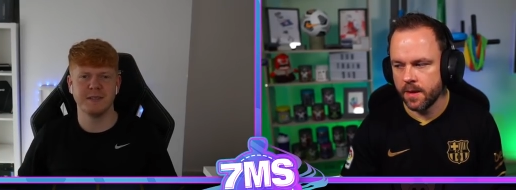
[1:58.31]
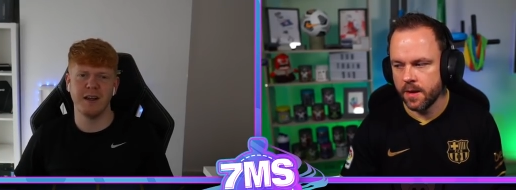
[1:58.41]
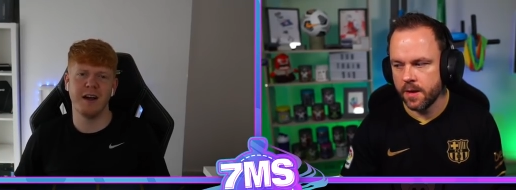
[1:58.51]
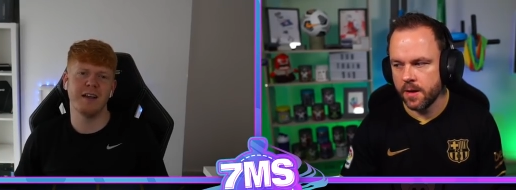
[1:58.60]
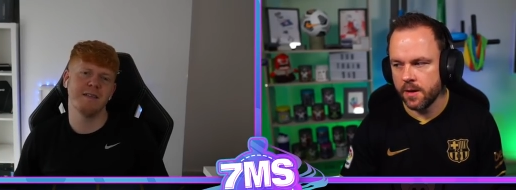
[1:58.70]

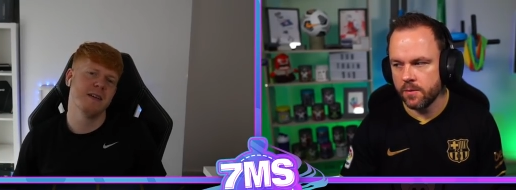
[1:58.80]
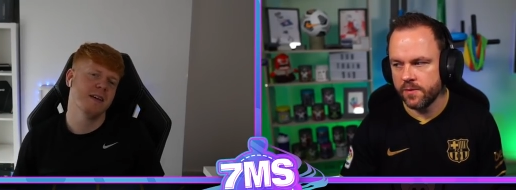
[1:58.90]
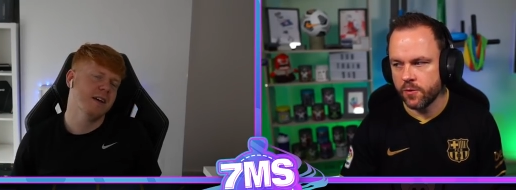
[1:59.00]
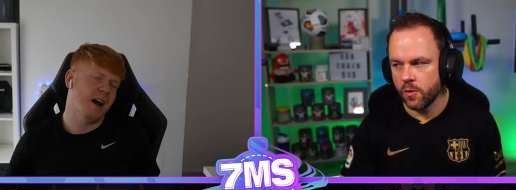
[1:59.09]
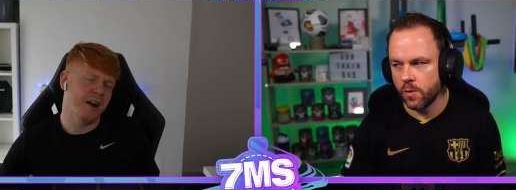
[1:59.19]
Speaker 1: Like, we've
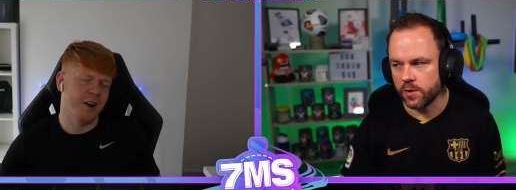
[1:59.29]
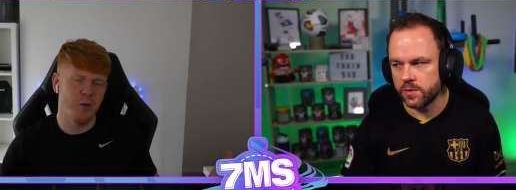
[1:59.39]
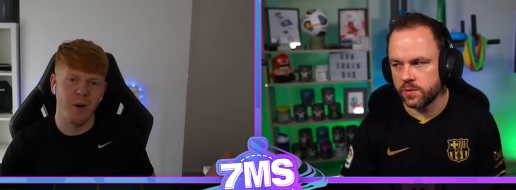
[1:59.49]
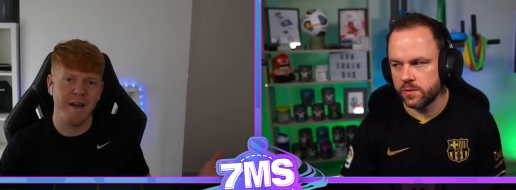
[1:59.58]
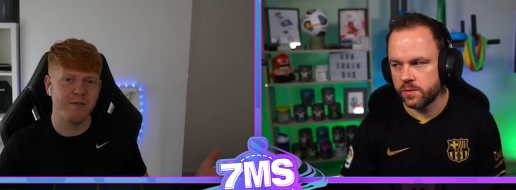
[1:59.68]
got one. I
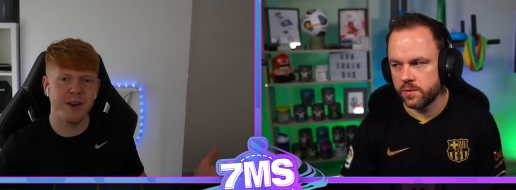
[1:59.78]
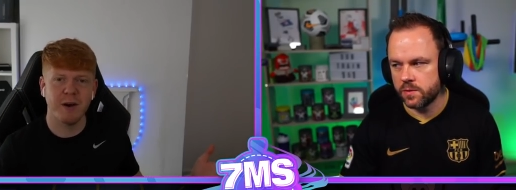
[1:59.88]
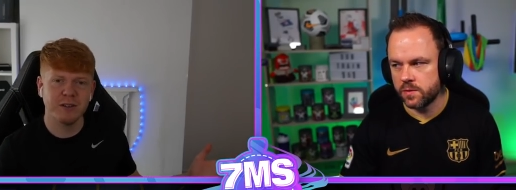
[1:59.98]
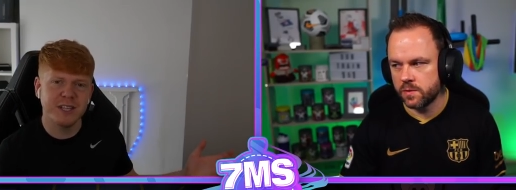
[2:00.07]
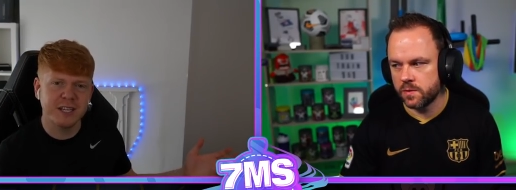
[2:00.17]
don't know what everyone
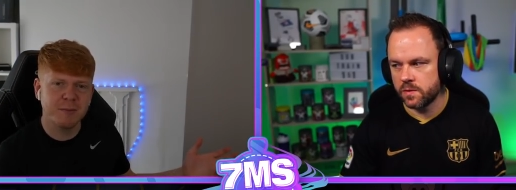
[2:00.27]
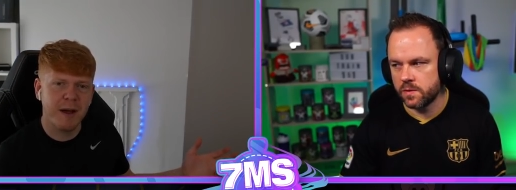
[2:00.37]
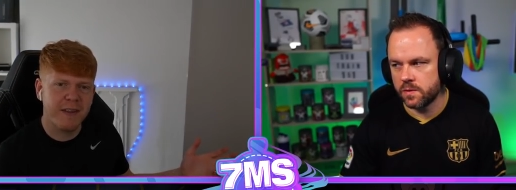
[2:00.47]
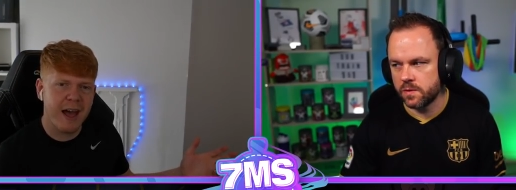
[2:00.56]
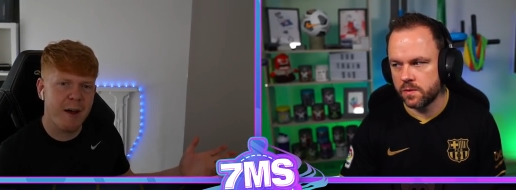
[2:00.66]
else thinks
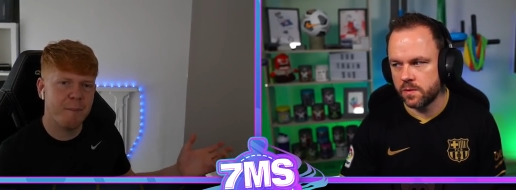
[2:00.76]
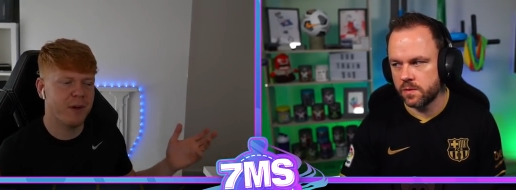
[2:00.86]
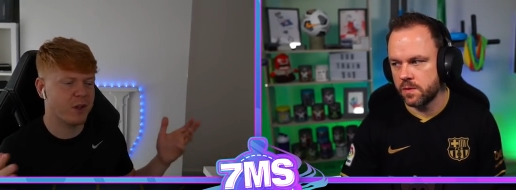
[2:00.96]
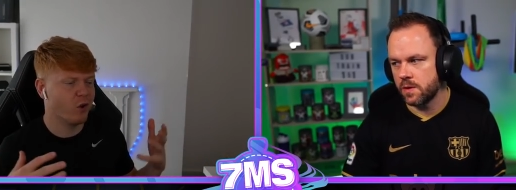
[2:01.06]
about that, but